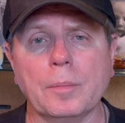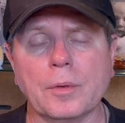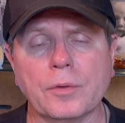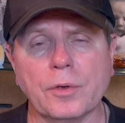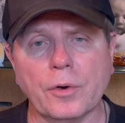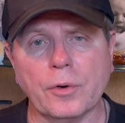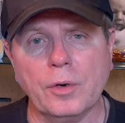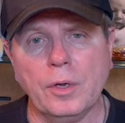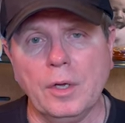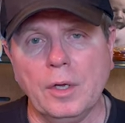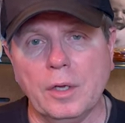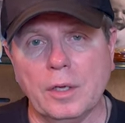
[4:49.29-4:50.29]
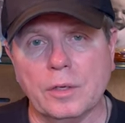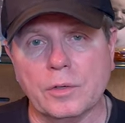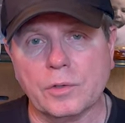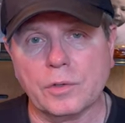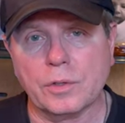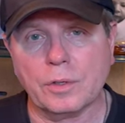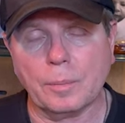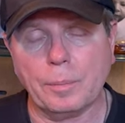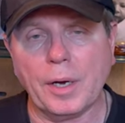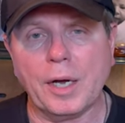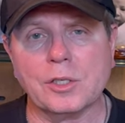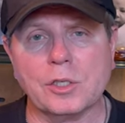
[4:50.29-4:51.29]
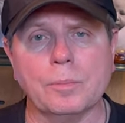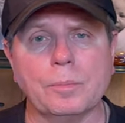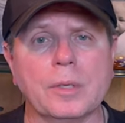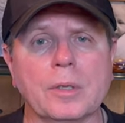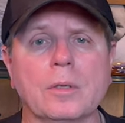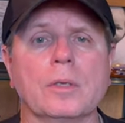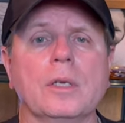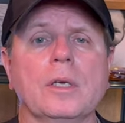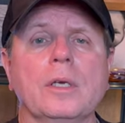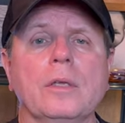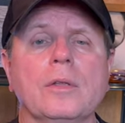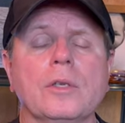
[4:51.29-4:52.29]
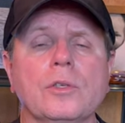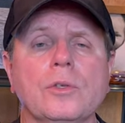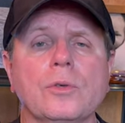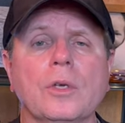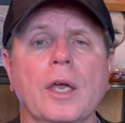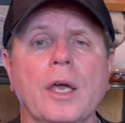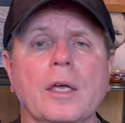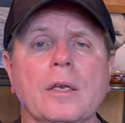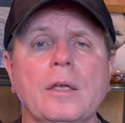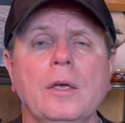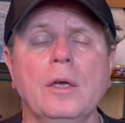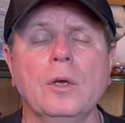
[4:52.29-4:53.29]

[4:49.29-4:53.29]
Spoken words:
But they're is a possibility that you can